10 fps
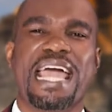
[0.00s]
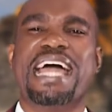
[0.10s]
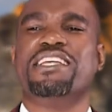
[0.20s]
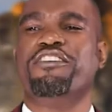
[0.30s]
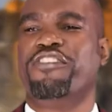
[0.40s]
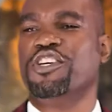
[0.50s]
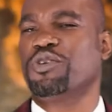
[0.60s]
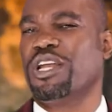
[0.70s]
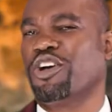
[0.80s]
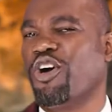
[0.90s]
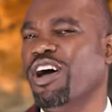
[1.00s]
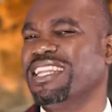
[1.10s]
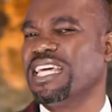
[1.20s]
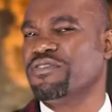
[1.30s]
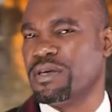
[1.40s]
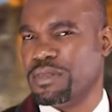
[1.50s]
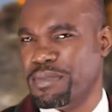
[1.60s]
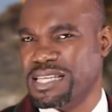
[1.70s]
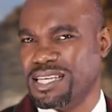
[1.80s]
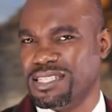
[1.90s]
and eventually God gives him the
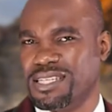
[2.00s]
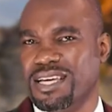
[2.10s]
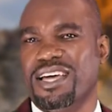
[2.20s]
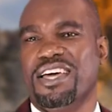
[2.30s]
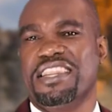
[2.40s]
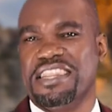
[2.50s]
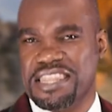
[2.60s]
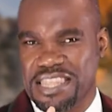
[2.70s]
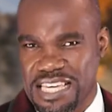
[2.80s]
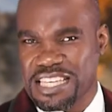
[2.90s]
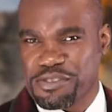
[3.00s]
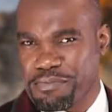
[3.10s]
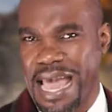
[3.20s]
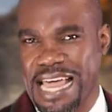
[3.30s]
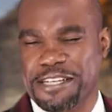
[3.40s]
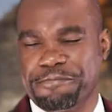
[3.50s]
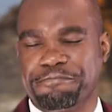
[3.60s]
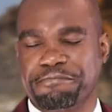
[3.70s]
message This man,